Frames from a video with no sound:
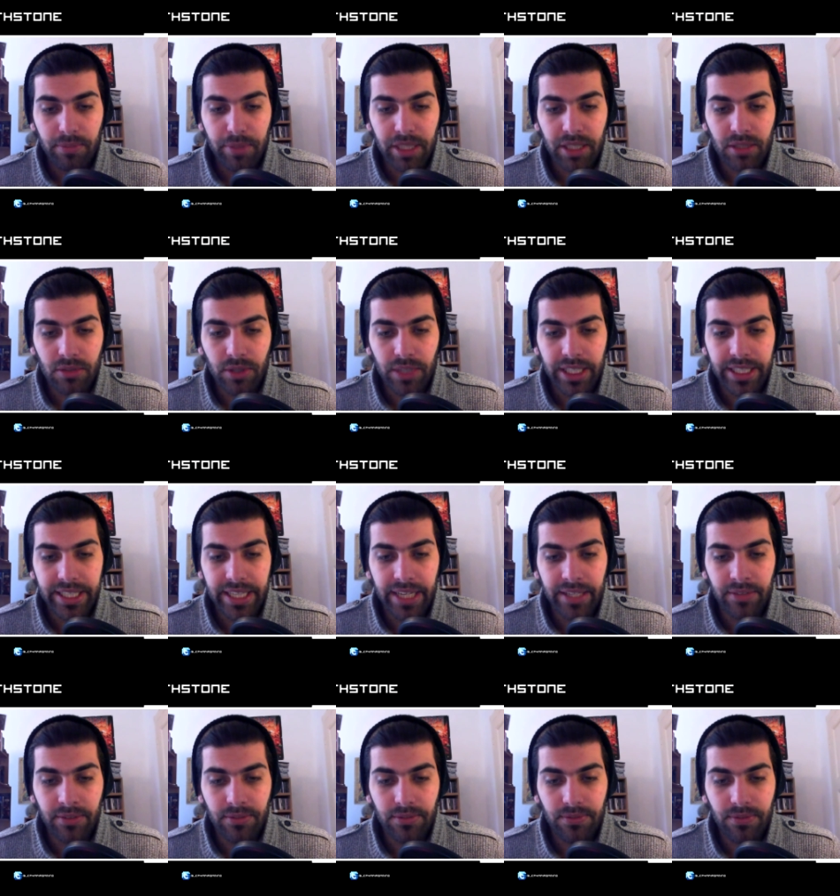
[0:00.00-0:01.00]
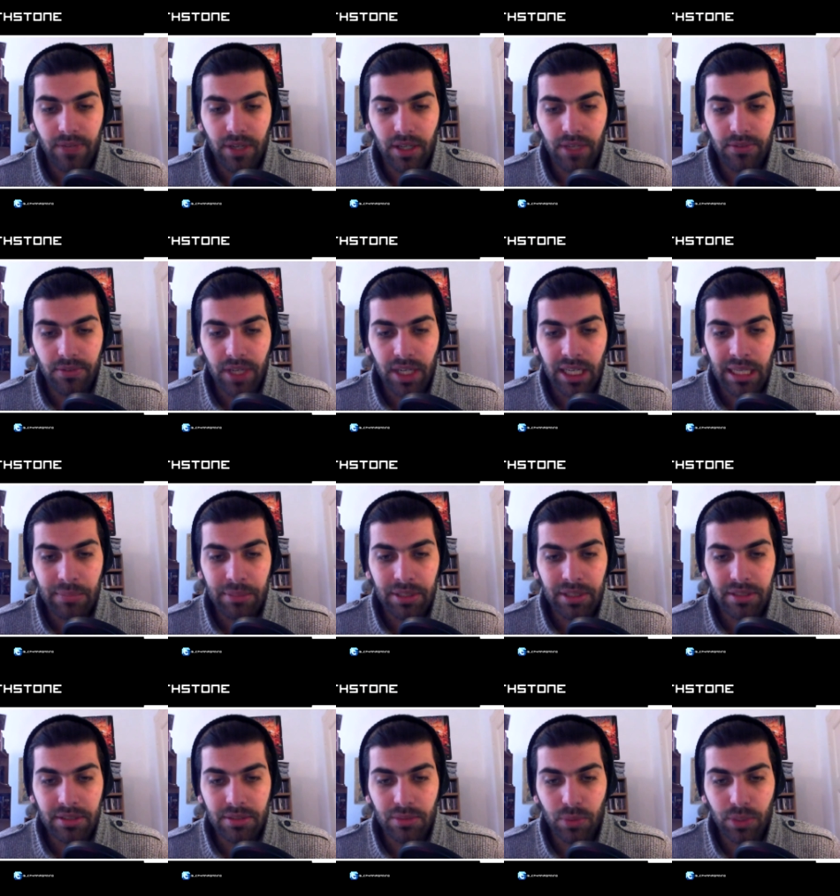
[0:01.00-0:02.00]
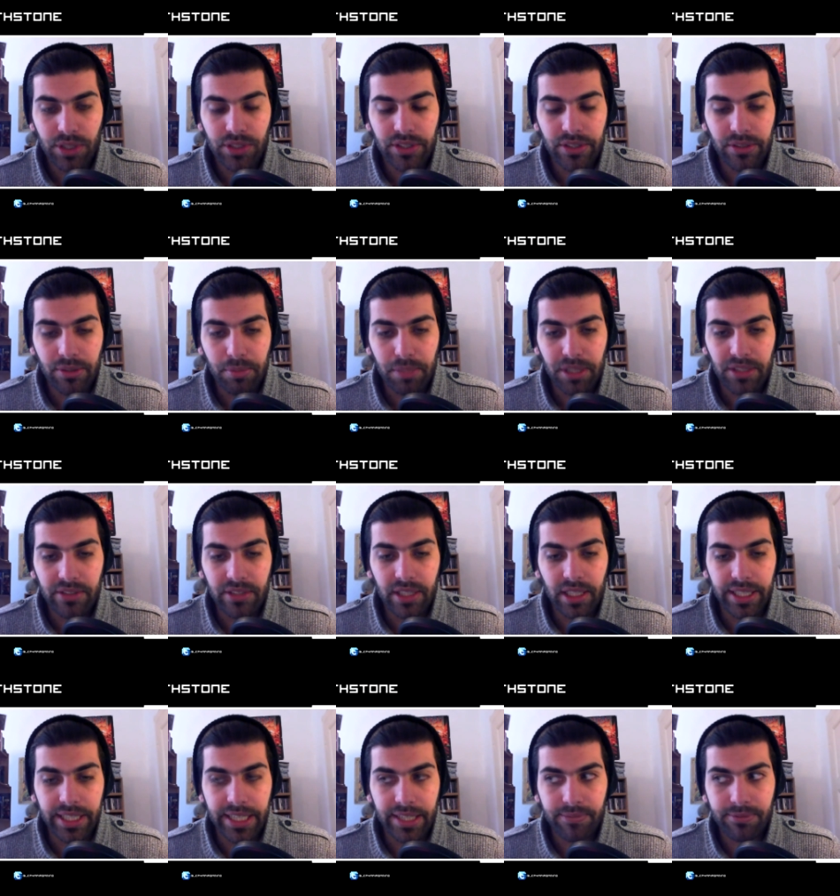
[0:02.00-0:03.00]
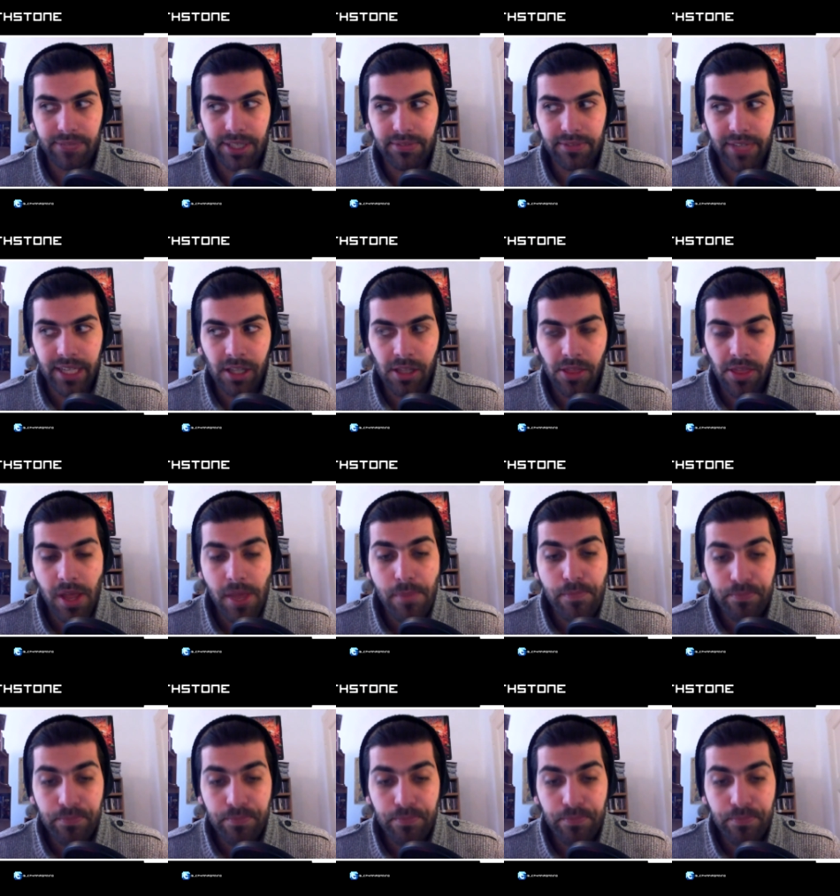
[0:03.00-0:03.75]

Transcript: Battlecry, gain 5 armor, which is basically gain 5 health.